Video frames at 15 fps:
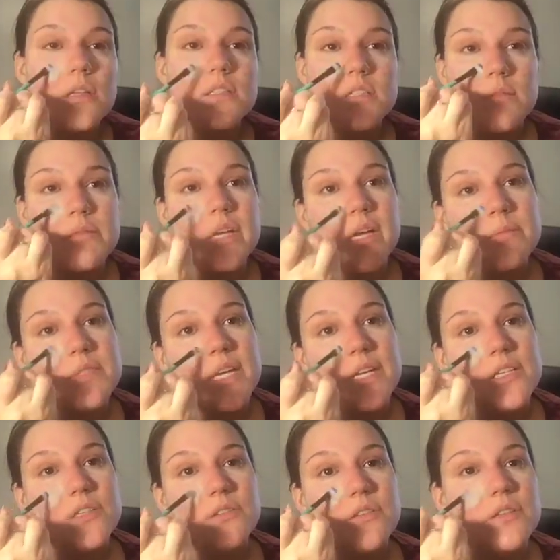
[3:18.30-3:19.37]
Sometimes I
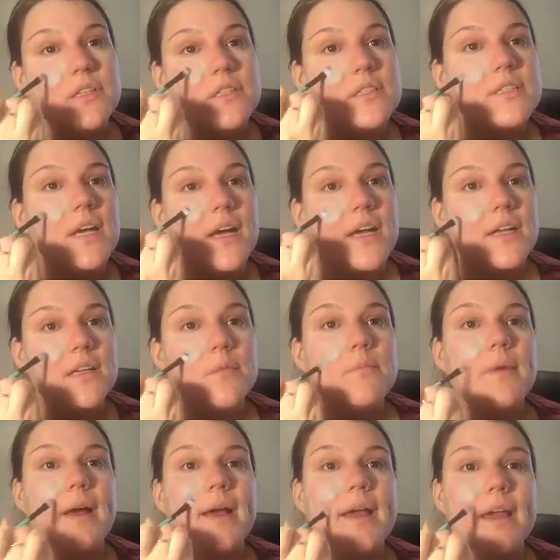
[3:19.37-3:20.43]
do this on
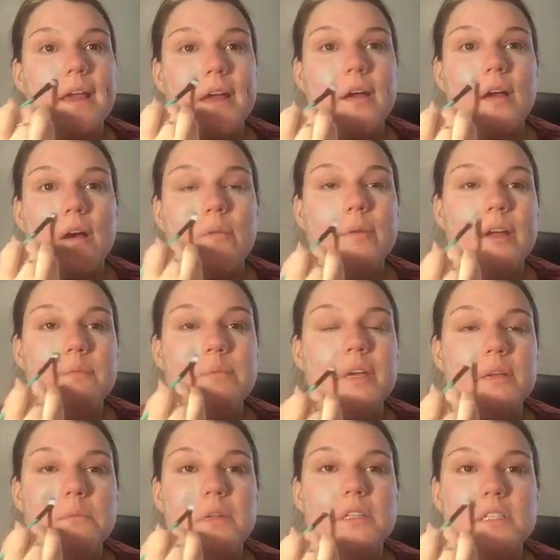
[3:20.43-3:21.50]
my red
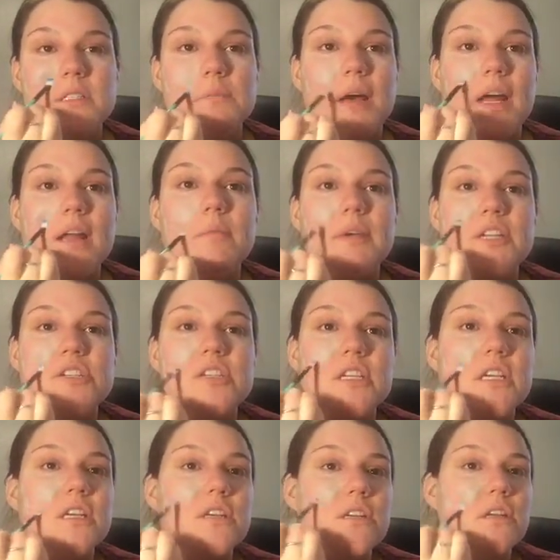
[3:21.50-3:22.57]
pigment spot on my
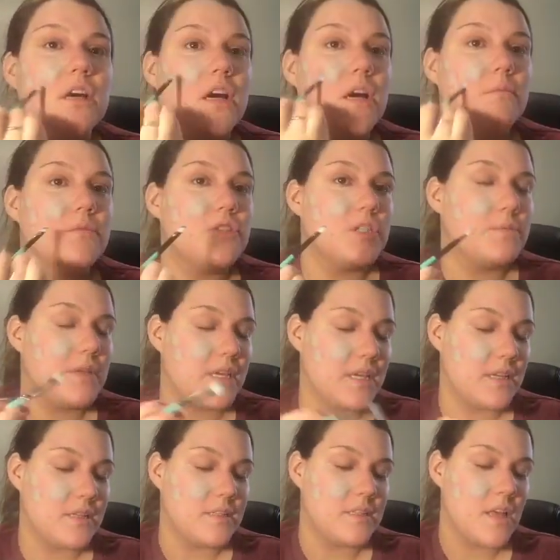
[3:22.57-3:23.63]
cheek, just
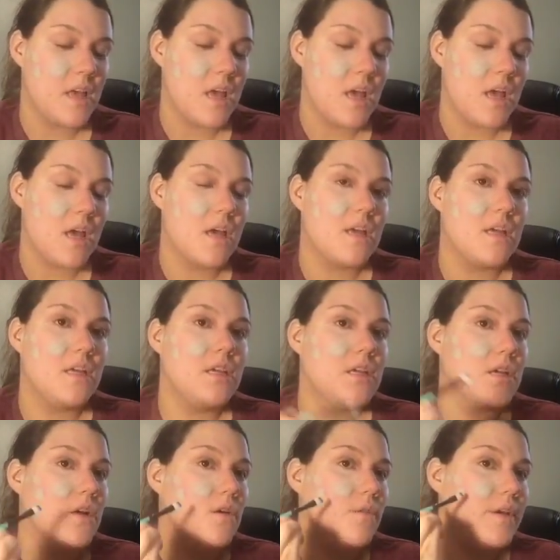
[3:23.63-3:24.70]
because, you
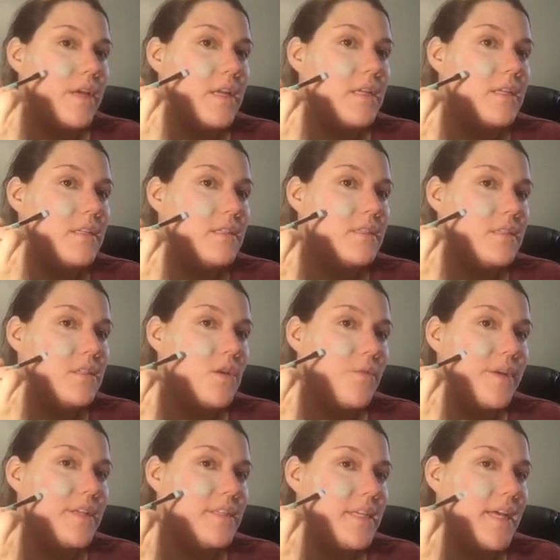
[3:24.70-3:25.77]
know, it is so
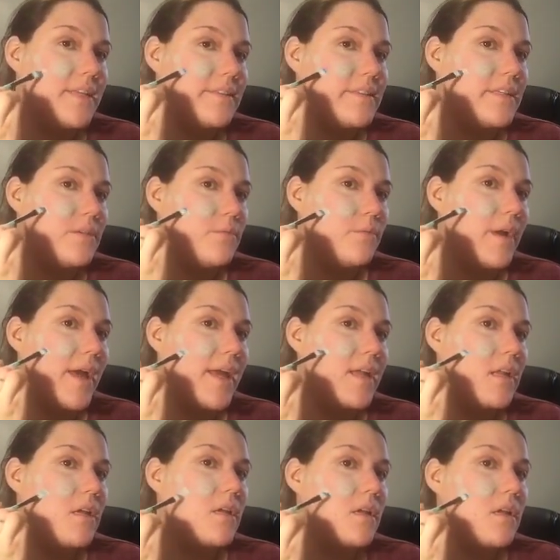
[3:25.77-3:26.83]
intensely
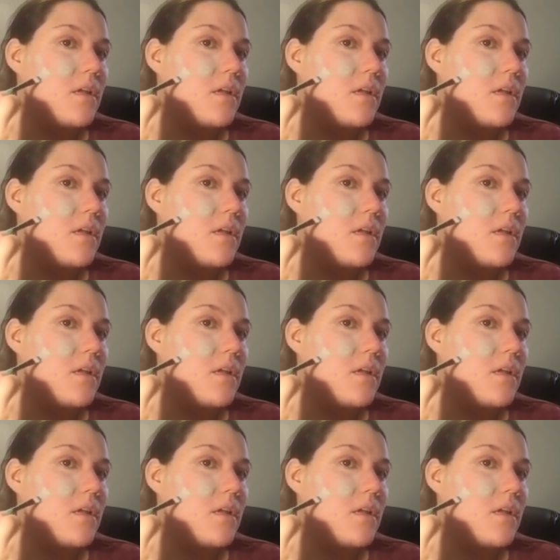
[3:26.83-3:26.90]
red.